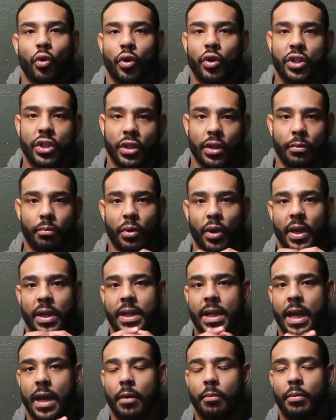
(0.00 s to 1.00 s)
more into the
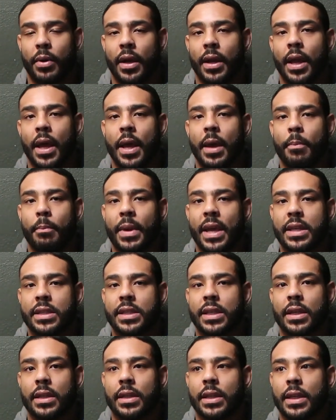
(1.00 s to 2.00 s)
breakdown, but
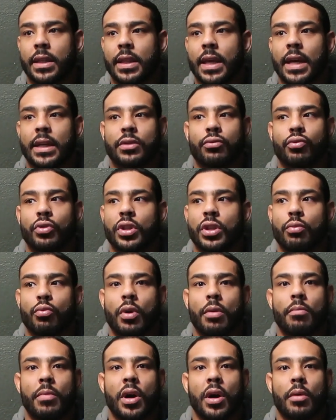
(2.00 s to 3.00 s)
basically, that's really
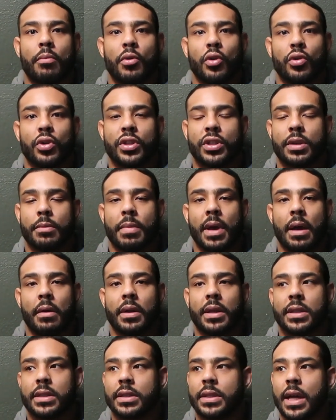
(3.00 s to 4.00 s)
what monk mode is
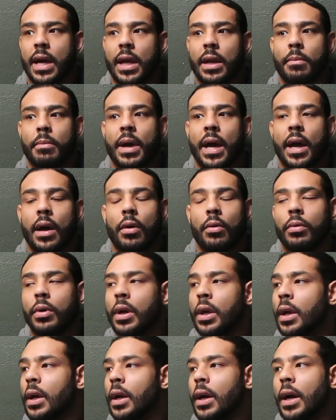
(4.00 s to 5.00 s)
about. It's not
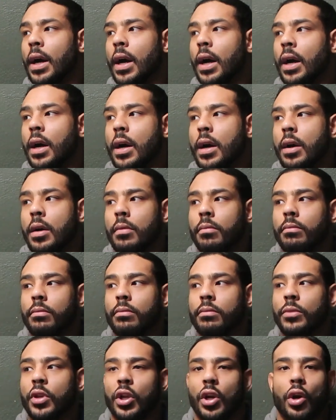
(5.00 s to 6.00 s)
about,
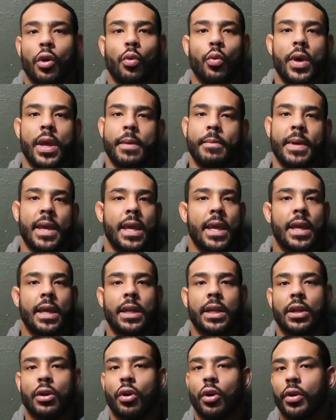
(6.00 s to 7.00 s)
um, you know,
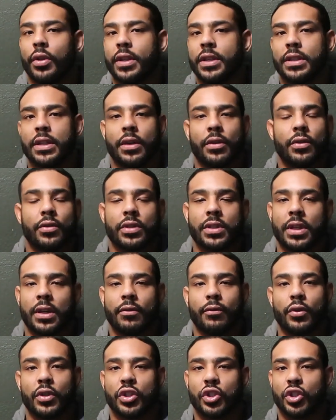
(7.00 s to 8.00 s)
women and all this other
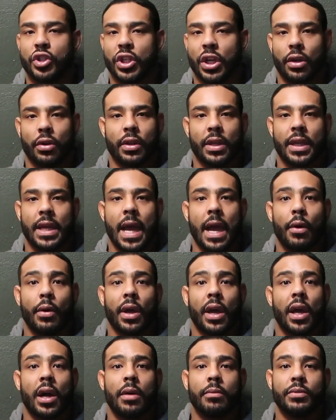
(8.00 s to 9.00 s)
stuff, which generally
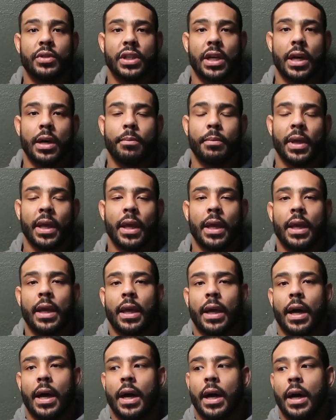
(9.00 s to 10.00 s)
how it comes up.
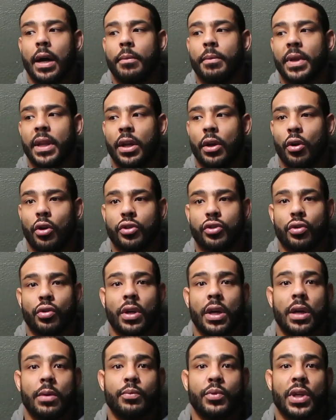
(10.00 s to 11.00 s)
Um, and it
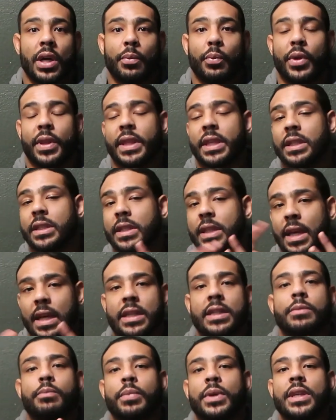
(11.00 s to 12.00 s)
also comes up with this
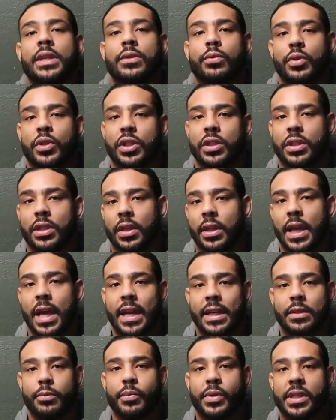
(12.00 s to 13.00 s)
next piece, which is the
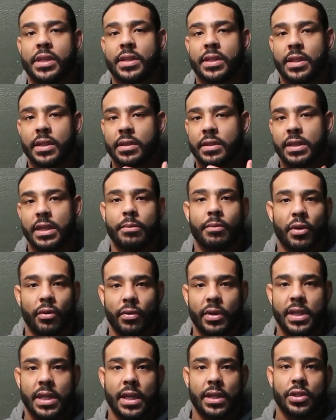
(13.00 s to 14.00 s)
last piece, the
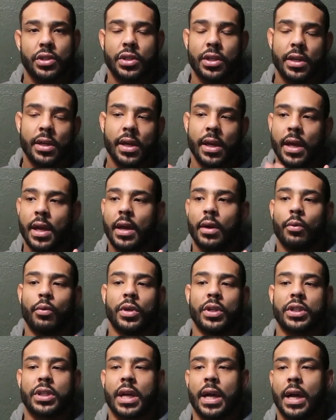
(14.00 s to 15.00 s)
semen retention,
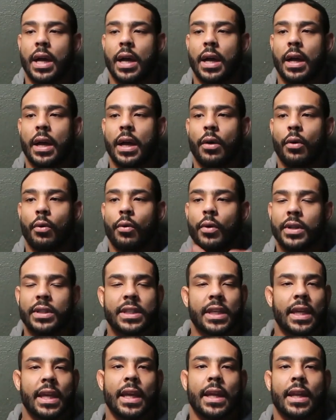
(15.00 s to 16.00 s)
which
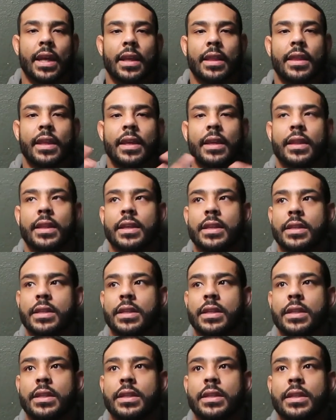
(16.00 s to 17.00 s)
once again, I think
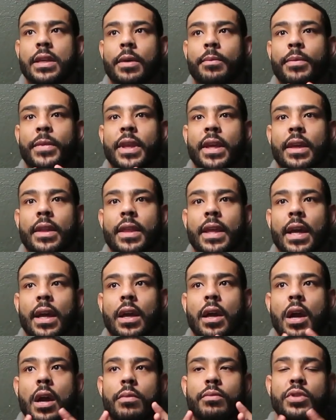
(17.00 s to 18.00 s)
this is something
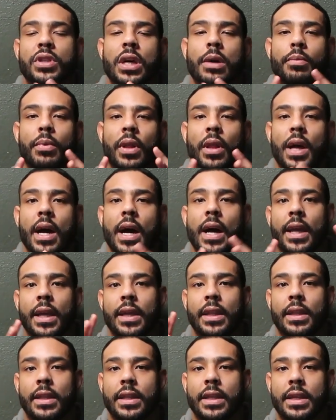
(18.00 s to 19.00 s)
that comes up a lot
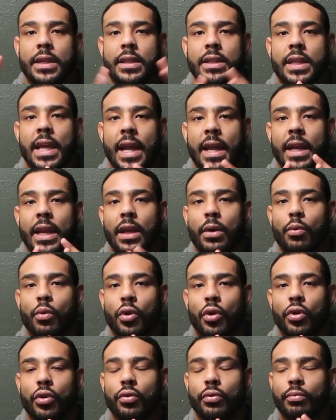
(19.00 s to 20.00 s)
in the dating
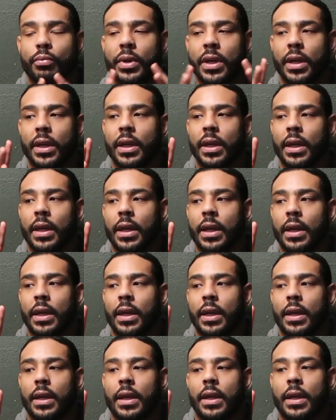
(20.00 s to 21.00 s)
world, but
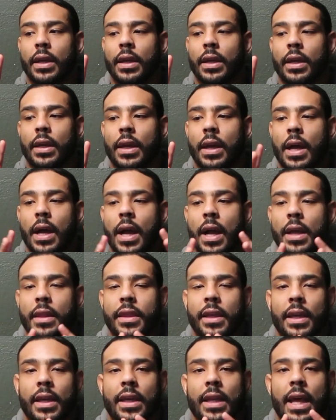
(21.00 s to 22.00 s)
I
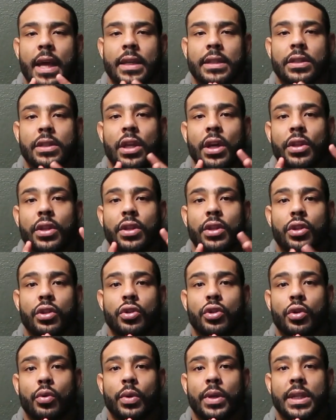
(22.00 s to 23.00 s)
think it has nothing to
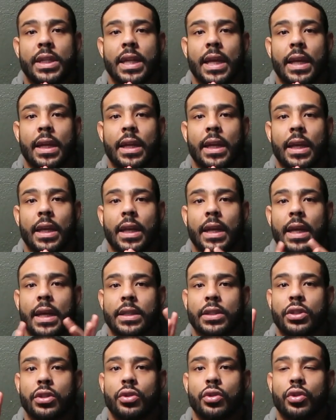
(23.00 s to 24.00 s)
do with dating. It
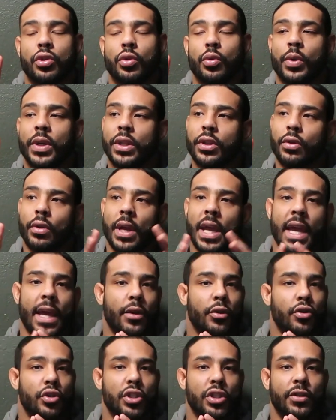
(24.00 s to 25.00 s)
has to do with your
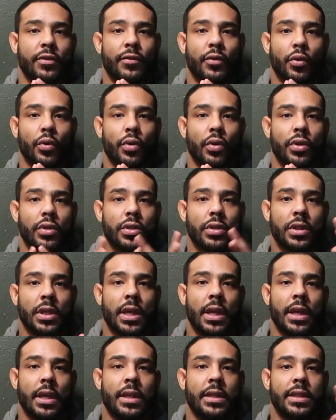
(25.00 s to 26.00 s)
energy force,
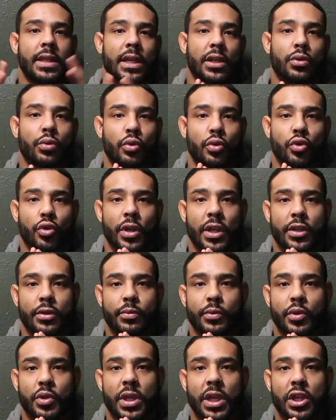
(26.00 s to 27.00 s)
sexual
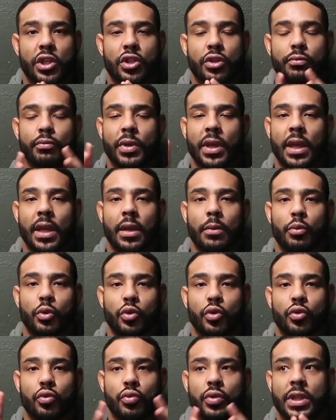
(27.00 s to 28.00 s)
transmutation, being
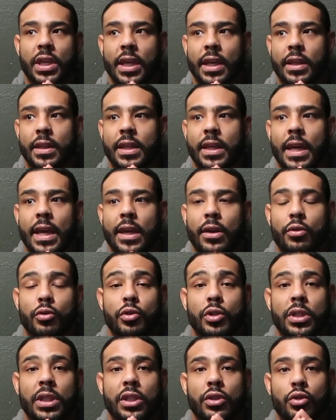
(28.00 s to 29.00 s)
able to take the
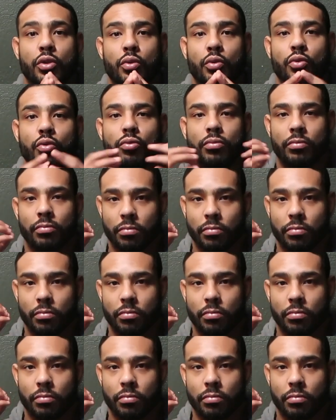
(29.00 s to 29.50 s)
energy that you